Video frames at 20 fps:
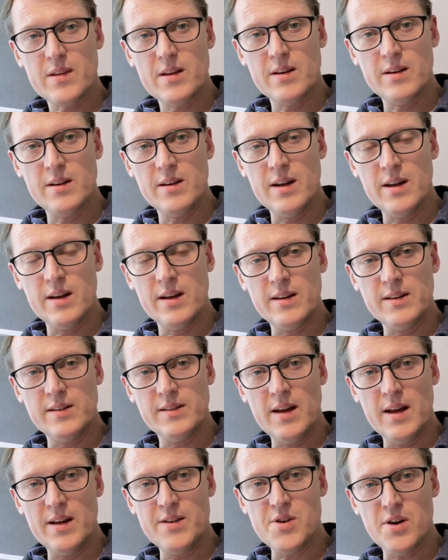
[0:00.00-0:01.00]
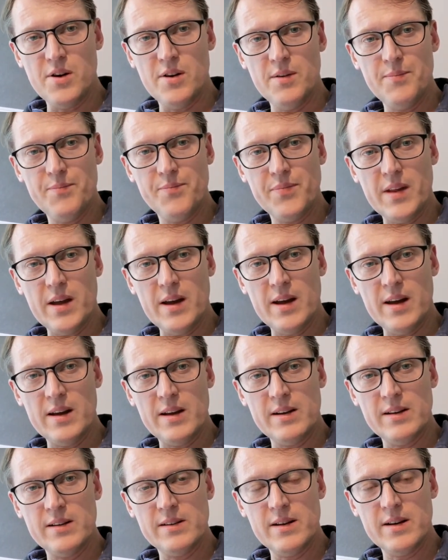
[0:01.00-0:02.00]
near Daejeon,
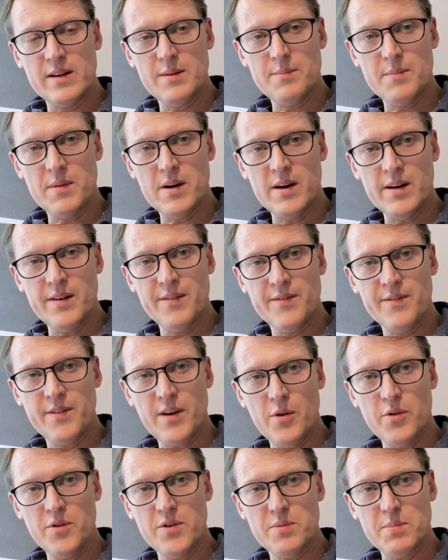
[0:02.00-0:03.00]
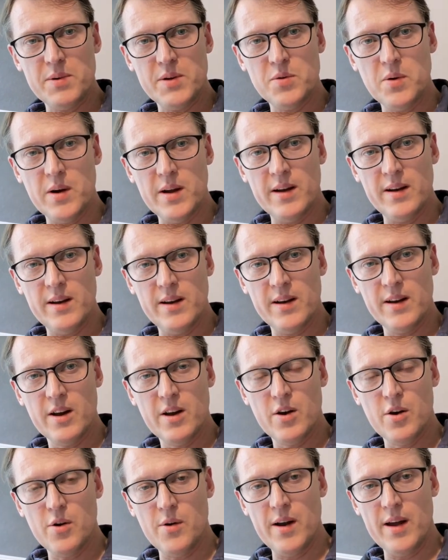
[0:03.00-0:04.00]
and I float between
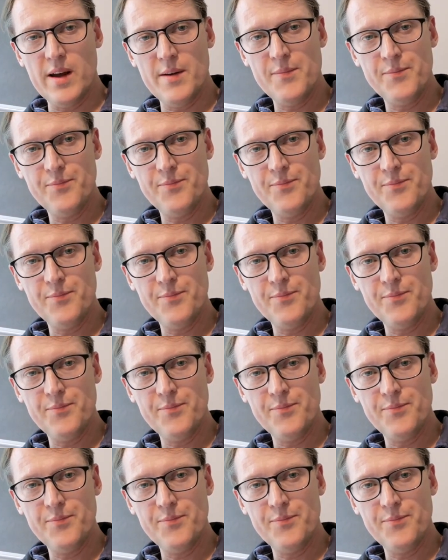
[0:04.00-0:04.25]
Korea,